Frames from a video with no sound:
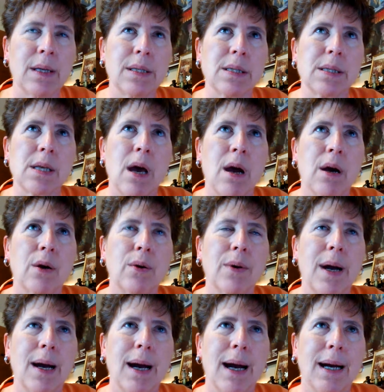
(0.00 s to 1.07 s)

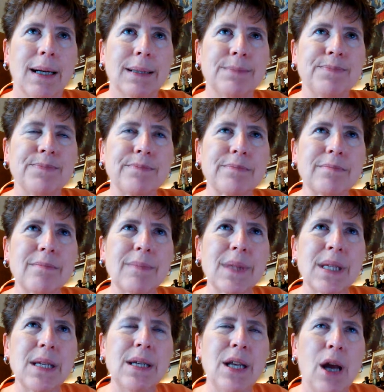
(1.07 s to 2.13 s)
So,
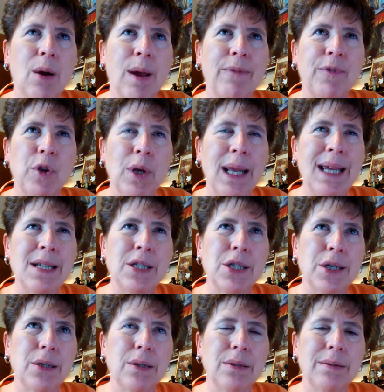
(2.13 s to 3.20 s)
if you need
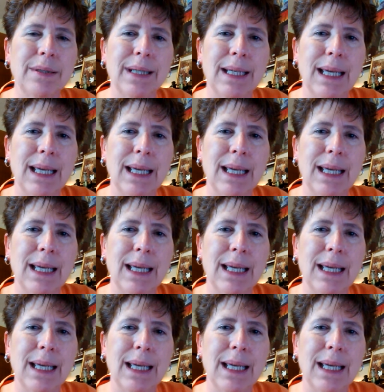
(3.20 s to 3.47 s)
to,